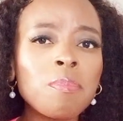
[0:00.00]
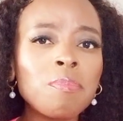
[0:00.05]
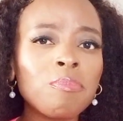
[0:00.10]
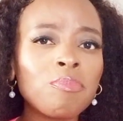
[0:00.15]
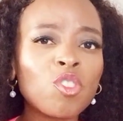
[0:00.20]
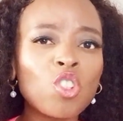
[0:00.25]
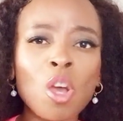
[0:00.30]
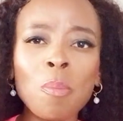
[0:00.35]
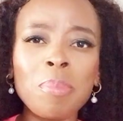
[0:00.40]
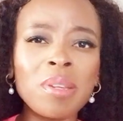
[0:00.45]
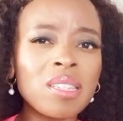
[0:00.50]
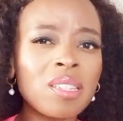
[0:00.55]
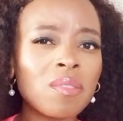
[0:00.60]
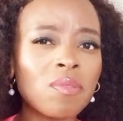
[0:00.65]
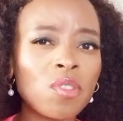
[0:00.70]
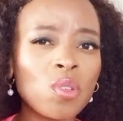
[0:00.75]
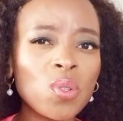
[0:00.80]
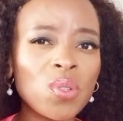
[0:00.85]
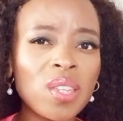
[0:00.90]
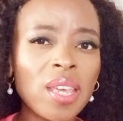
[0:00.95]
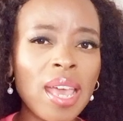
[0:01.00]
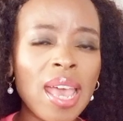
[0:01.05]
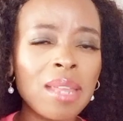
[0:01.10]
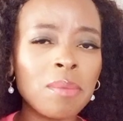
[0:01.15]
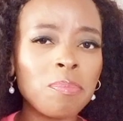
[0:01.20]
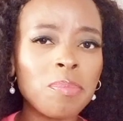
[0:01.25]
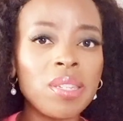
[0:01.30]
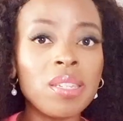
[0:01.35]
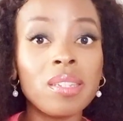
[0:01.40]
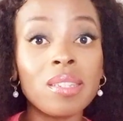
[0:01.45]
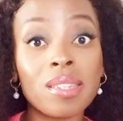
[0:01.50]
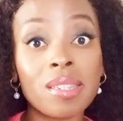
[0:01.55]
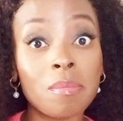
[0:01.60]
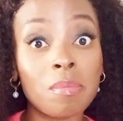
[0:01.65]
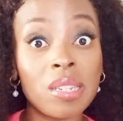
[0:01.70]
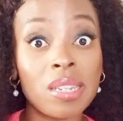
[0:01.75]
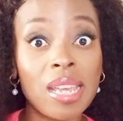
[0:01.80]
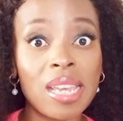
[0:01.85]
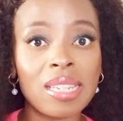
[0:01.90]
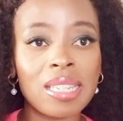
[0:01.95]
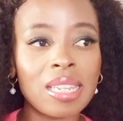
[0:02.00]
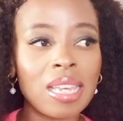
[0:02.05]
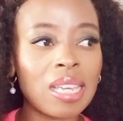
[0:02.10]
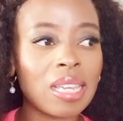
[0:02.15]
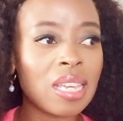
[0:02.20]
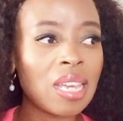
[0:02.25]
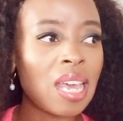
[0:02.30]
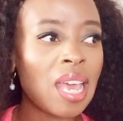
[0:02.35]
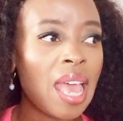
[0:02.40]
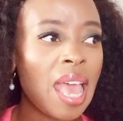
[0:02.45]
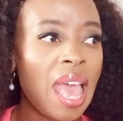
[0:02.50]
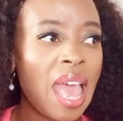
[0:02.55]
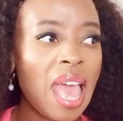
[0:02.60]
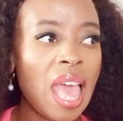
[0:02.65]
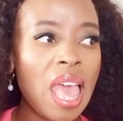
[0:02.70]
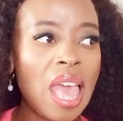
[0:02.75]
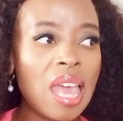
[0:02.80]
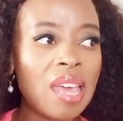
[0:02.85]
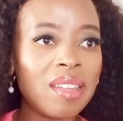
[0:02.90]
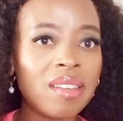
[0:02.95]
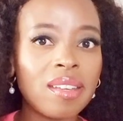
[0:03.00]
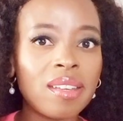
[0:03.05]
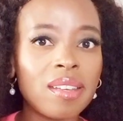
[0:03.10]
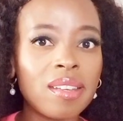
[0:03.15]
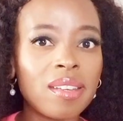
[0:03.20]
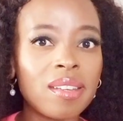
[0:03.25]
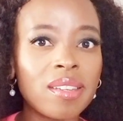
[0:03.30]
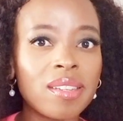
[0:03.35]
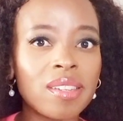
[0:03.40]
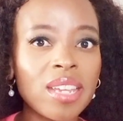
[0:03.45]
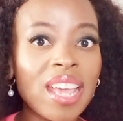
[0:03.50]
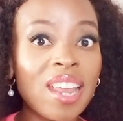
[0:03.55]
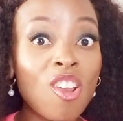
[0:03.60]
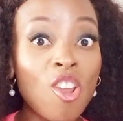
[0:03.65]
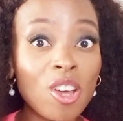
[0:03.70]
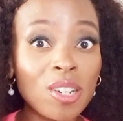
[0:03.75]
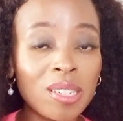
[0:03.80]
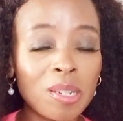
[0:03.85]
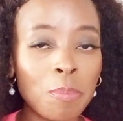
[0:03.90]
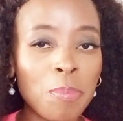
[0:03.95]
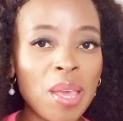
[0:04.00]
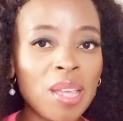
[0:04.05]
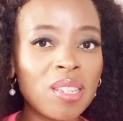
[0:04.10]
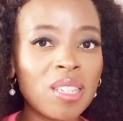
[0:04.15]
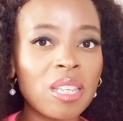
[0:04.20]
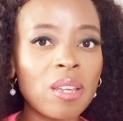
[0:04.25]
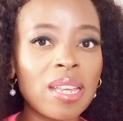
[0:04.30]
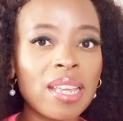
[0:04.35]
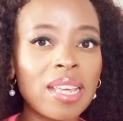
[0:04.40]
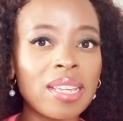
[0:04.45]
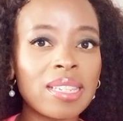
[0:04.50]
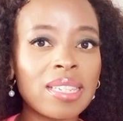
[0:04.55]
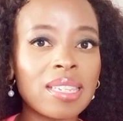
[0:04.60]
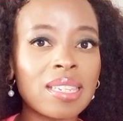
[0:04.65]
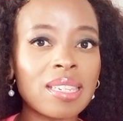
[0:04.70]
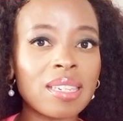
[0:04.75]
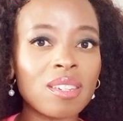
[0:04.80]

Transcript: job interviews can be intimidating, and a lot depends on it.